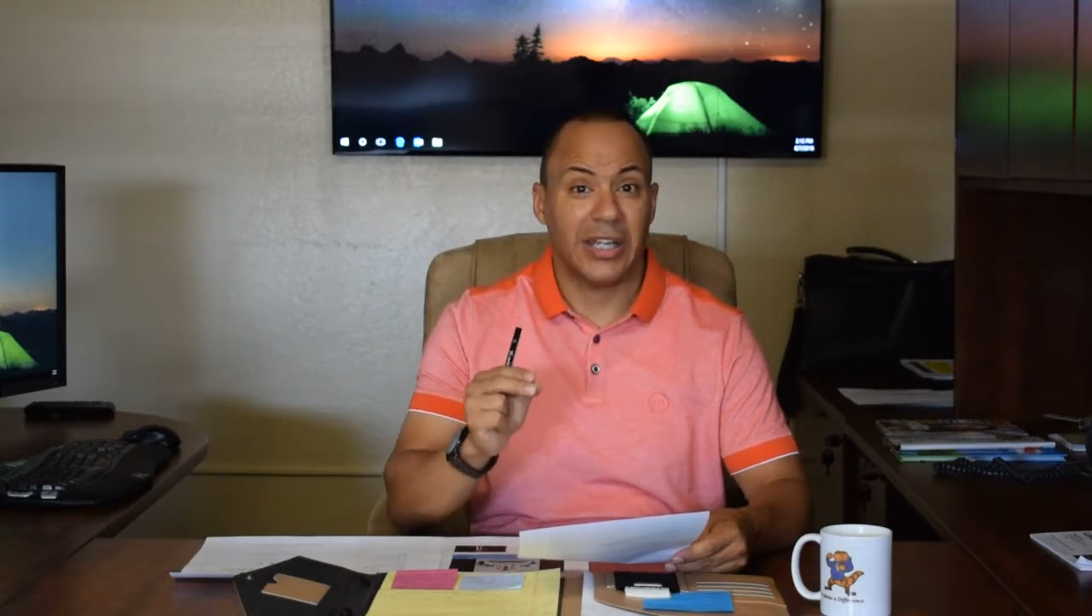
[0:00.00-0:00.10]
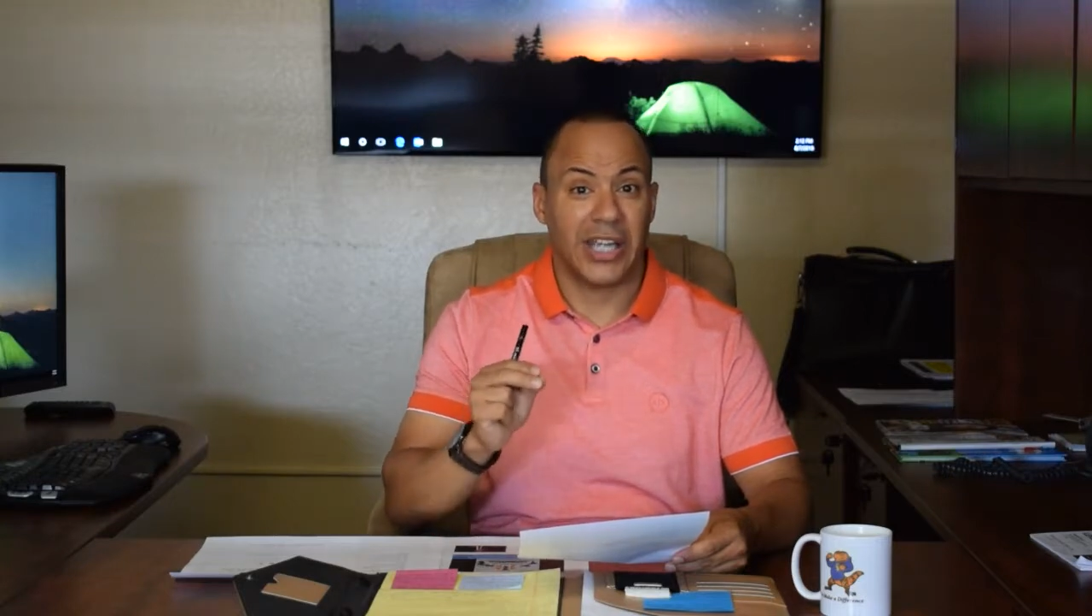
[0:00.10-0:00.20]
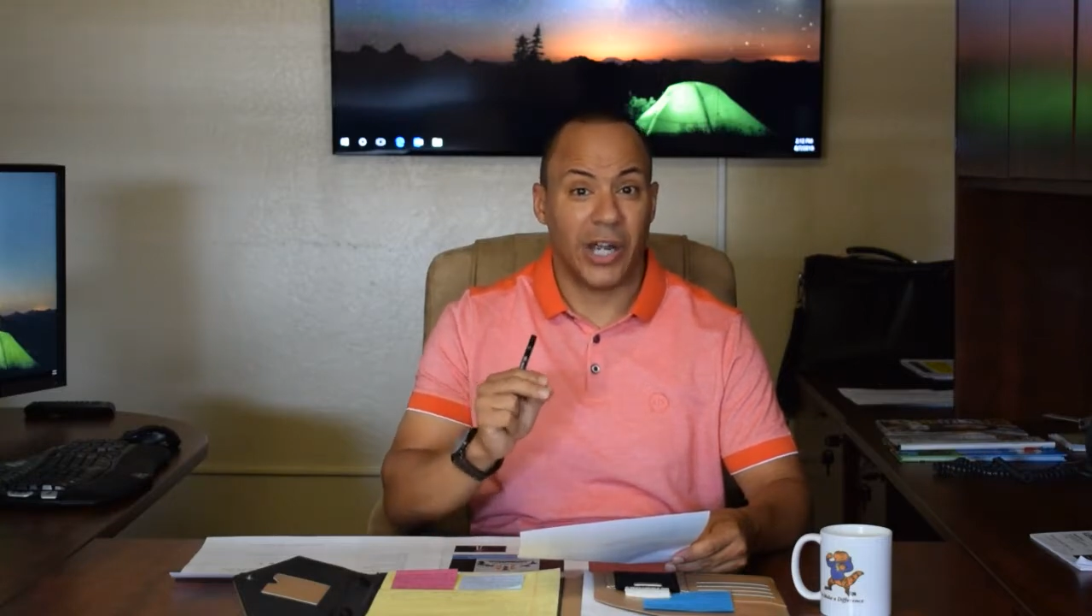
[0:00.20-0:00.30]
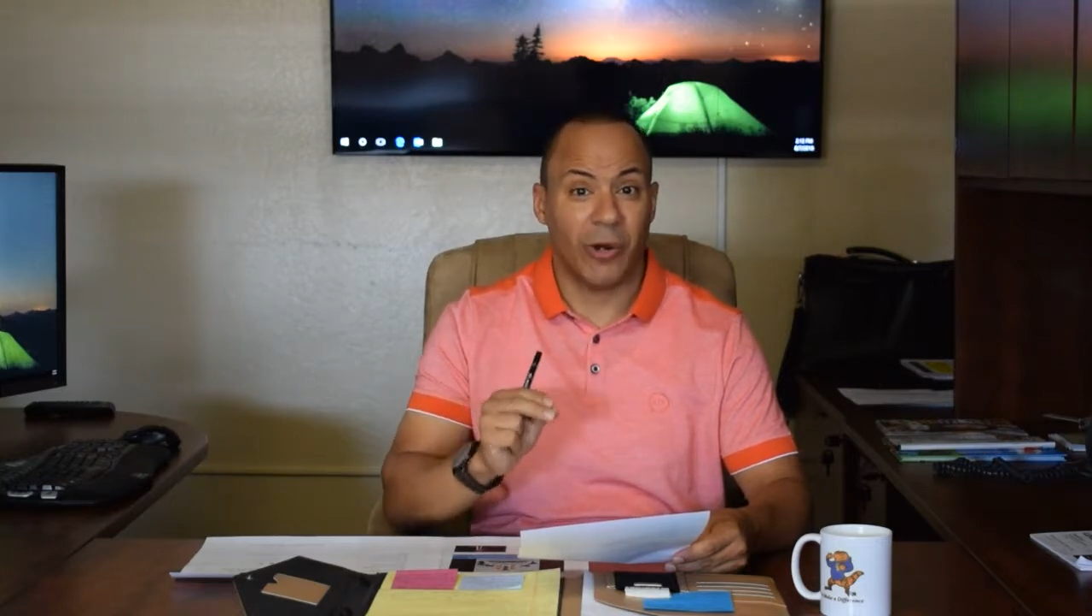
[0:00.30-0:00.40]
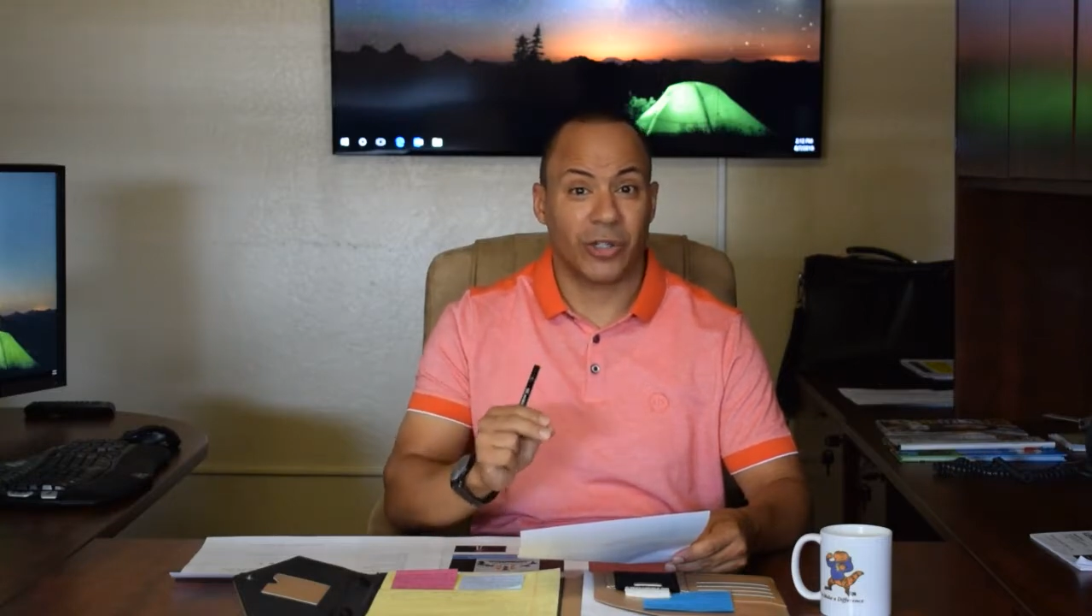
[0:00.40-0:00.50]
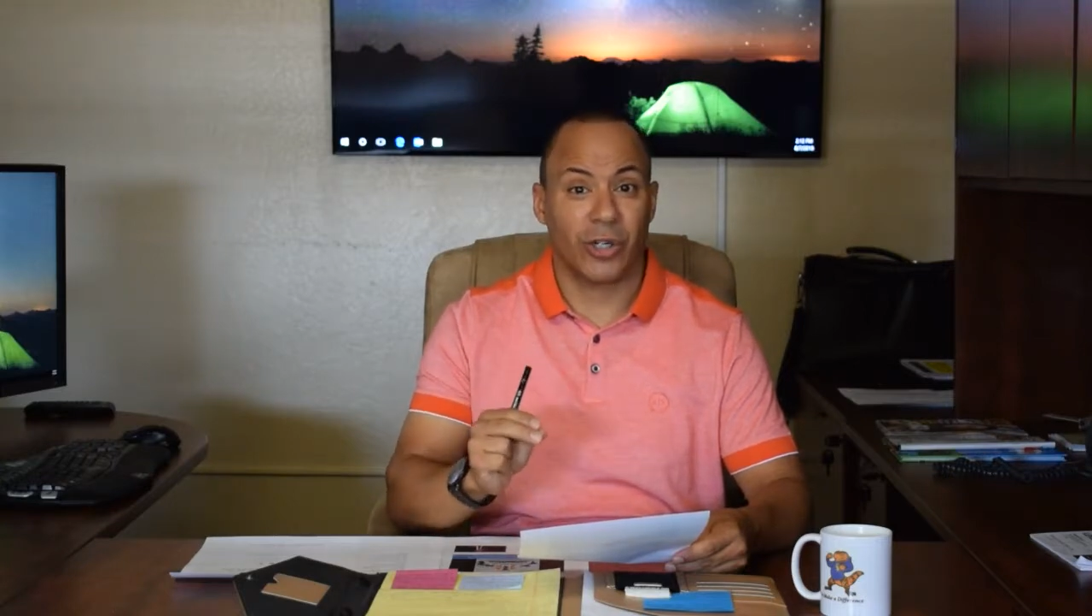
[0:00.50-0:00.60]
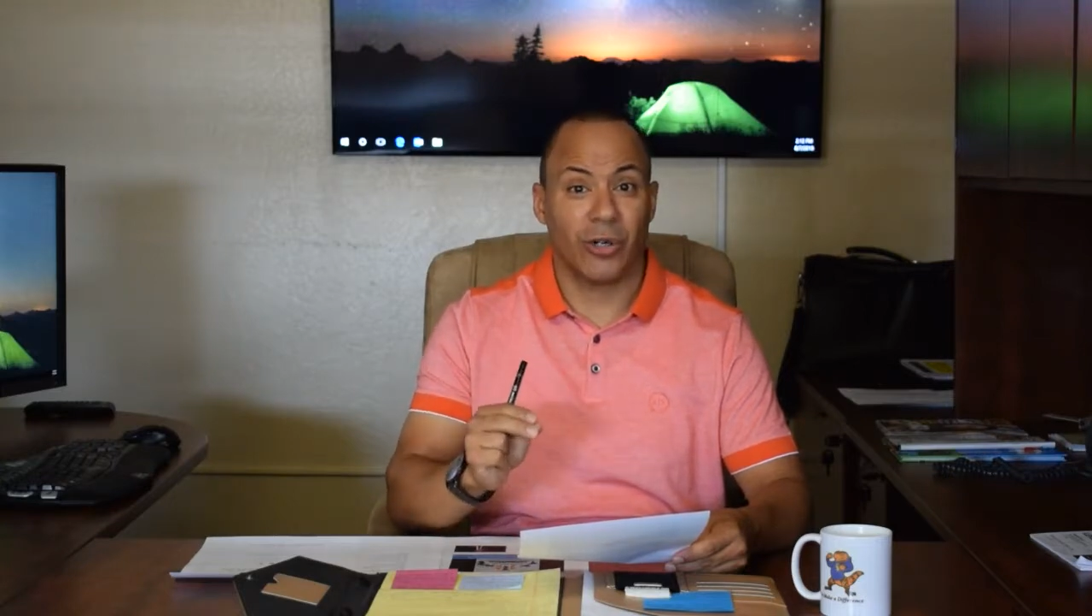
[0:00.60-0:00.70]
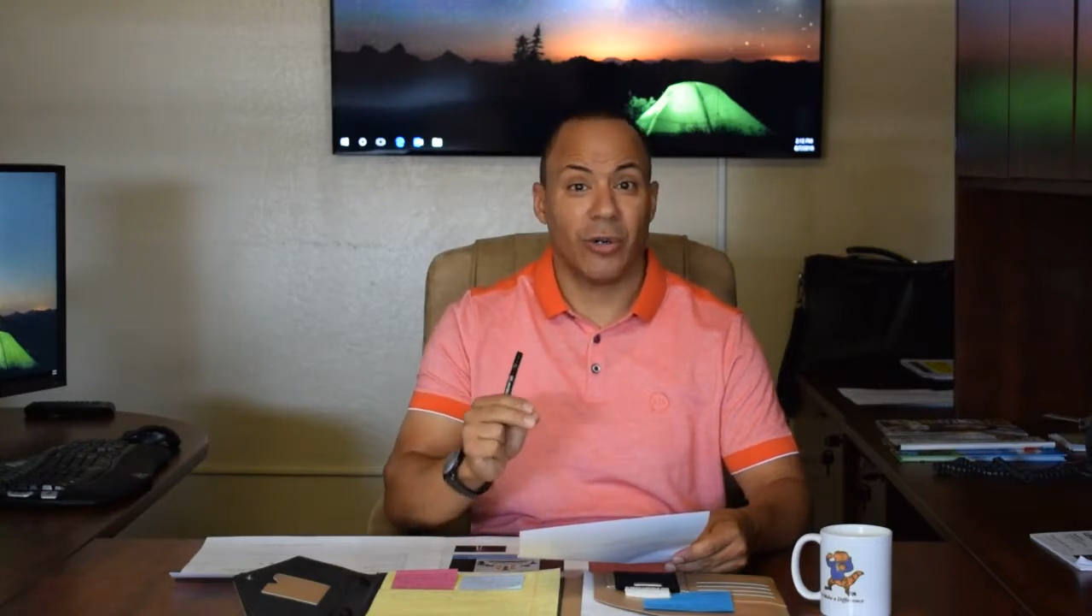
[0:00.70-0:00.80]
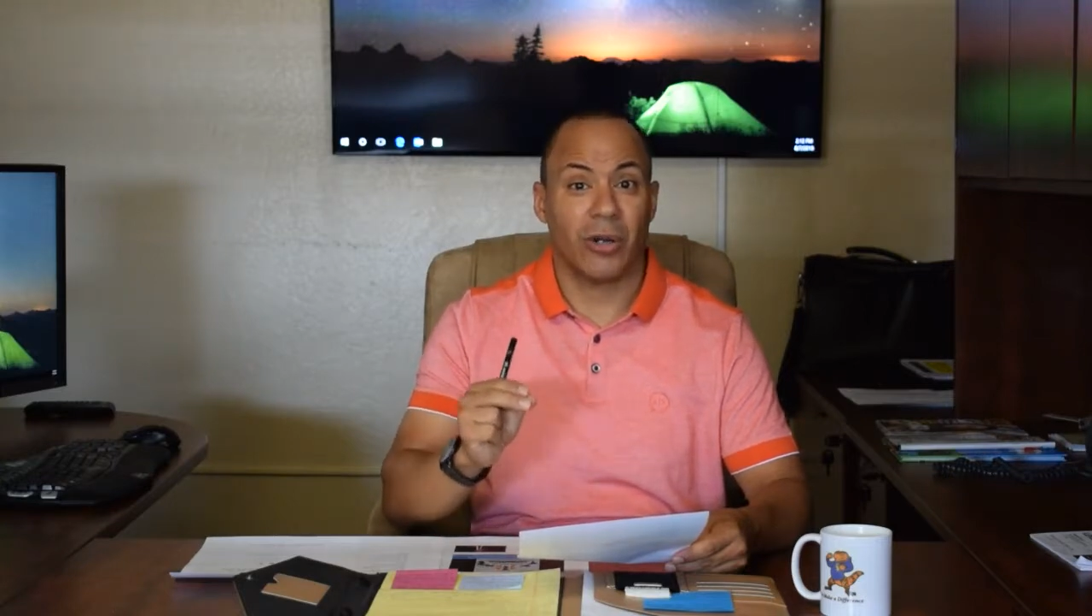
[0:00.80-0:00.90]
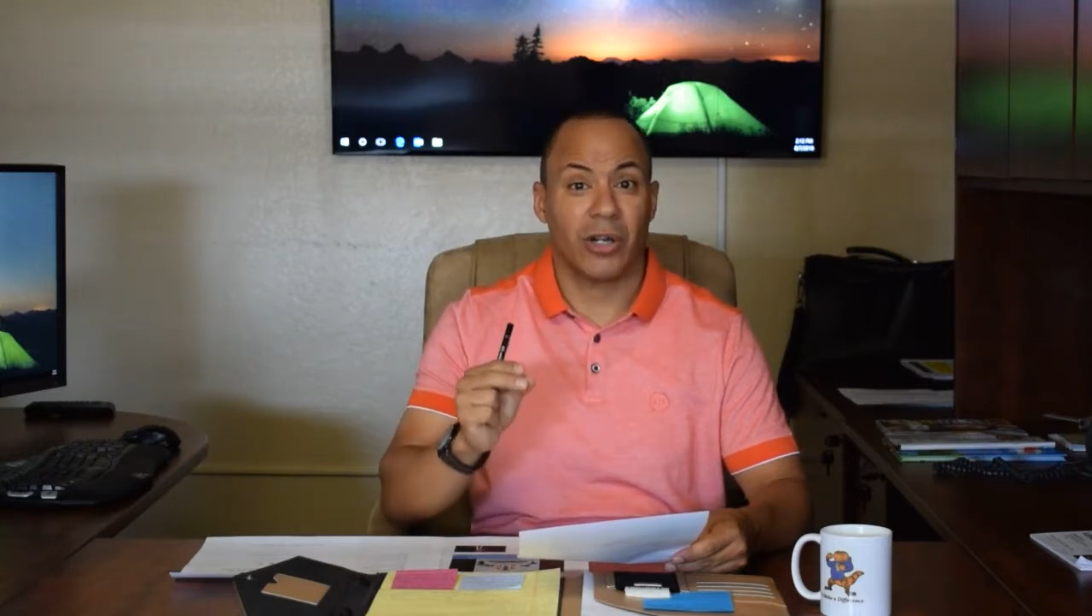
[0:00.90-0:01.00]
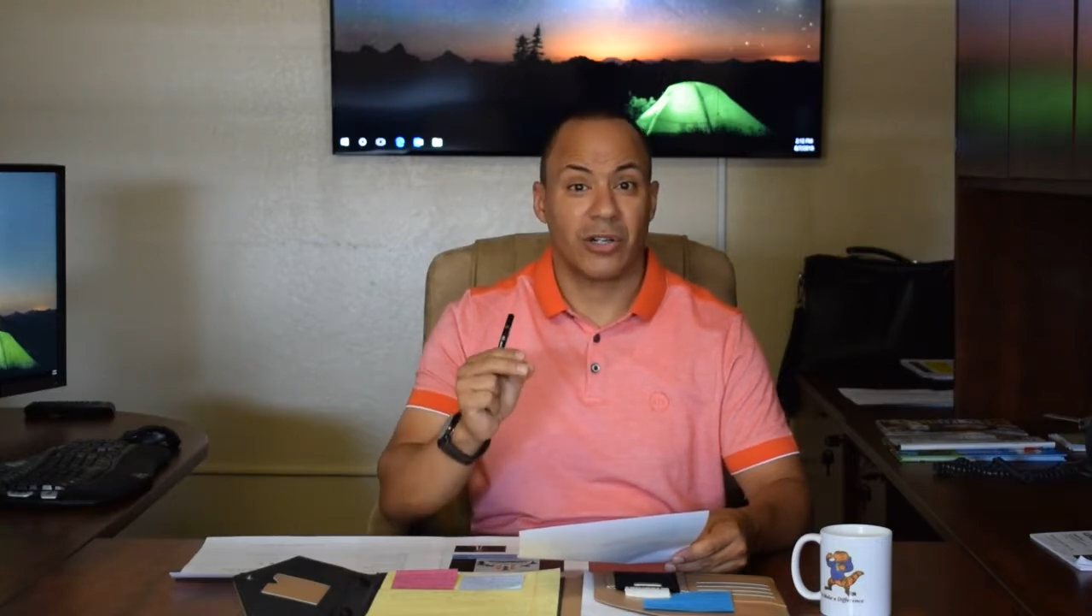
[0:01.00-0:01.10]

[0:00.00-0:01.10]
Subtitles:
character,